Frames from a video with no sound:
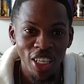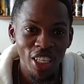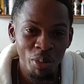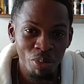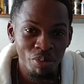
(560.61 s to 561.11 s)

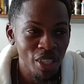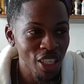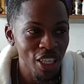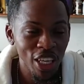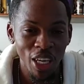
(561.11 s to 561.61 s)
He
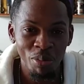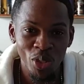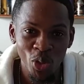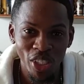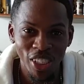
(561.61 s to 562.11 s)

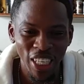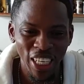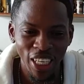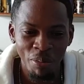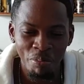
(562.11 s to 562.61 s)
sourced
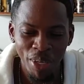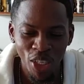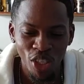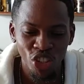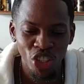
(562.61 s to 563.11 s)
a
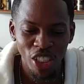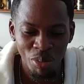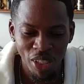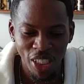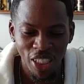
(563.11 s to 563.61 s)
manual
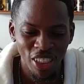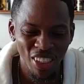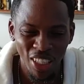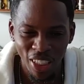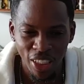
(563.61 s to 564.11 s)
transmission
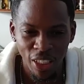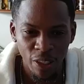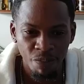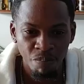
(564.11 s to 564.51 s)
starter,